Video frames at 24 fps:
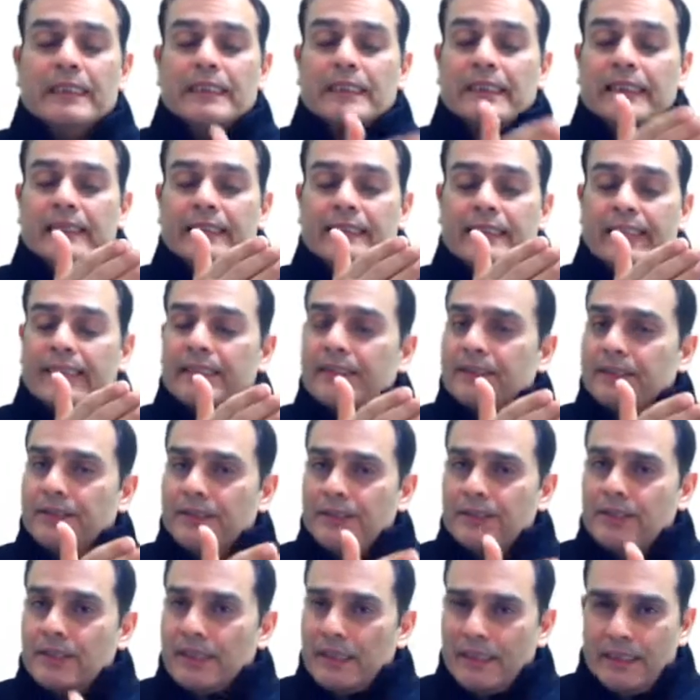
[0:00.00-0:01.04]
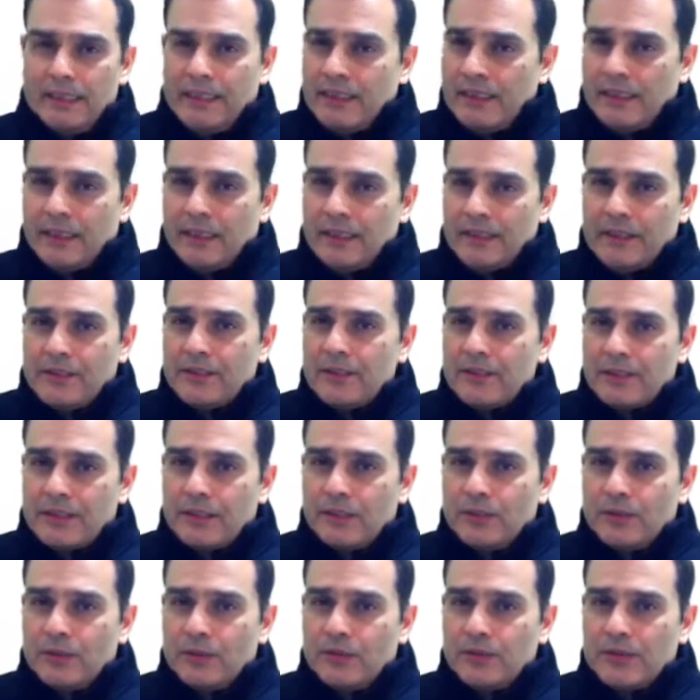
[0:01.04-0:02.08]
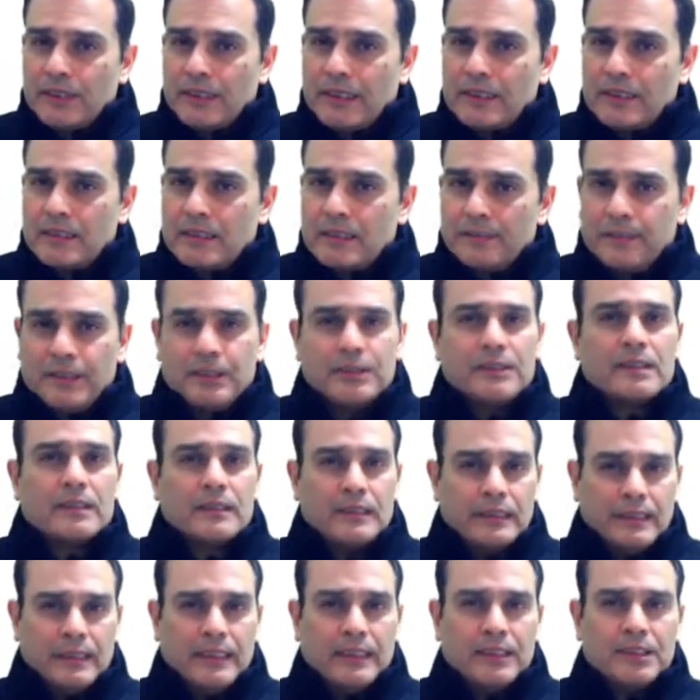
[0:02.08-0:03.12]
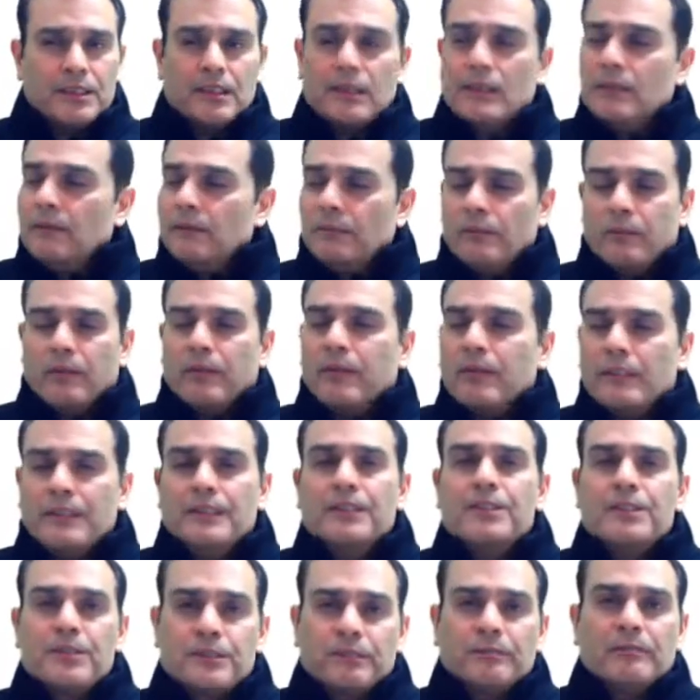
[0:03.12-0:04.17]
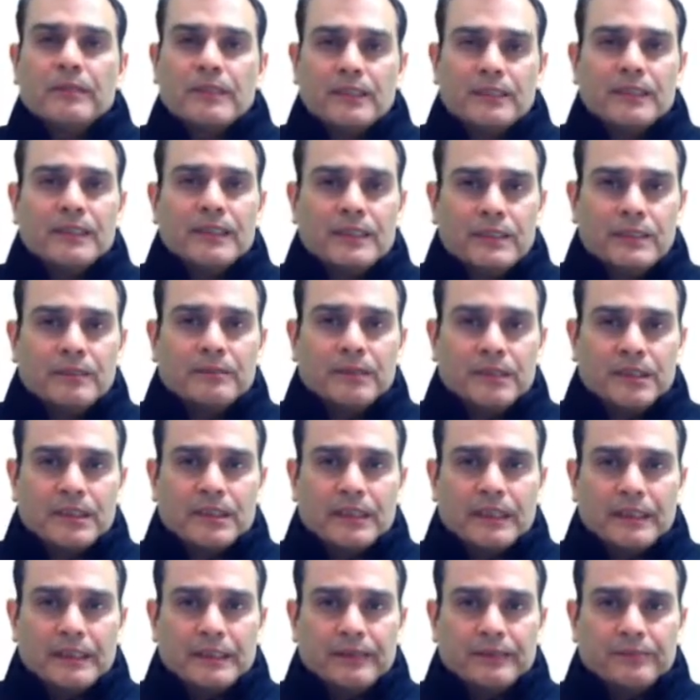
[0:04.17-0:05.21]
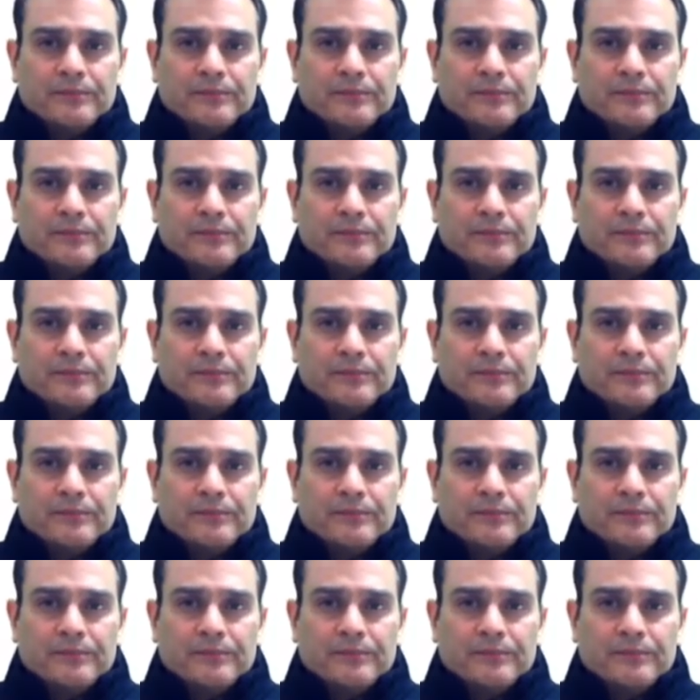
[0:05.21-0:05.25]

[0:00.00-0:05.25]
And that is any errors in those estimates? Yes, please make the estimates again.